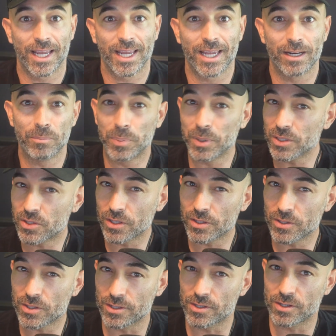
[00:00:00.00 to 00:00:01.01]
And
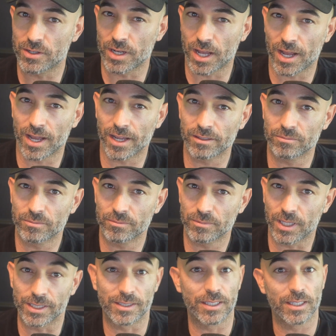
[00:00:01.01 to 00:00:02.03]
business is not
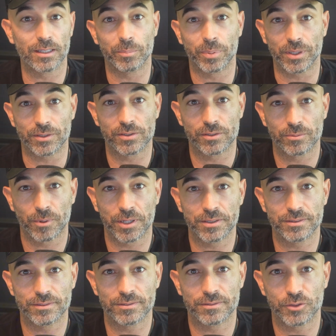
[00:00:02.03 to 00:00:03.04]
like the Olympics, right?
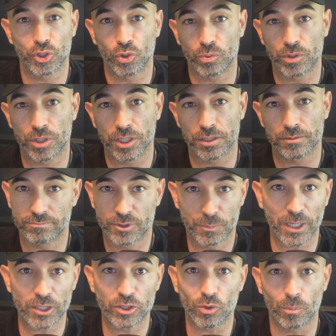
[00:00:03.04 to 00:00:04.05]
You don't get
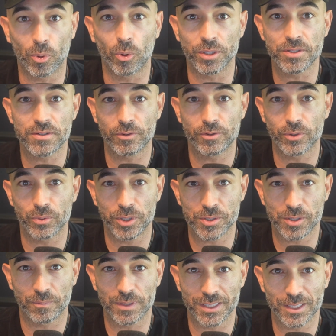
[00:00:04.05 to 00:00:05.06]
special points for doing
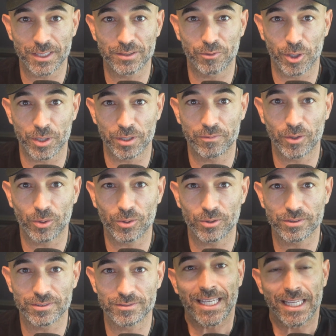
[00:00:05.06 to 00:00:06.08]
something that's very
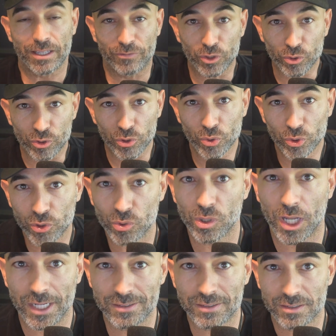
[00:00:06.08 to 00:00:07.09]
difficult. If you do
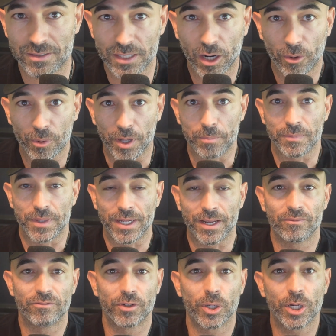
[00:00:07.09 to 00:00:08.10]
utilize a CRM, they
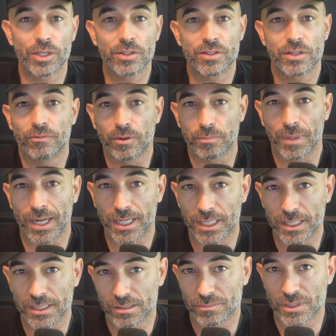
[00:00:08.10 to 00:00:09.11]
have various different
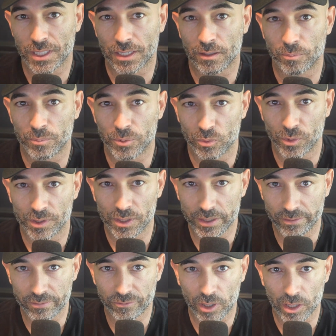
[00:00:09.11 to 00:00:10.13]
mechanisms to help you with
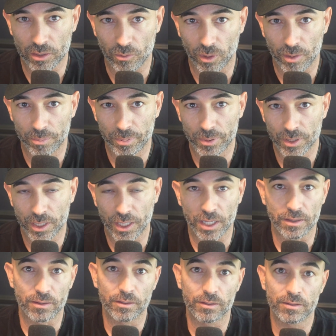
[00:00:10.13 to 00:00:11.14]
lead follow-up.
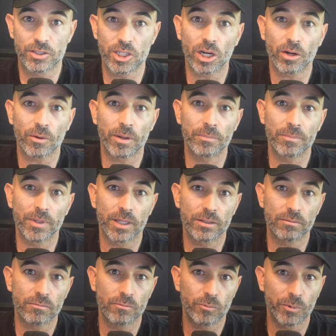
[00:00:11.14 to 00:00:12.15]
Again, the CRM that
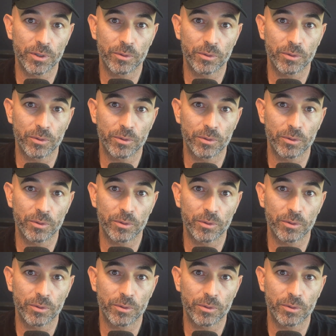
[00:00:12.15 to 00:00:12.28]
we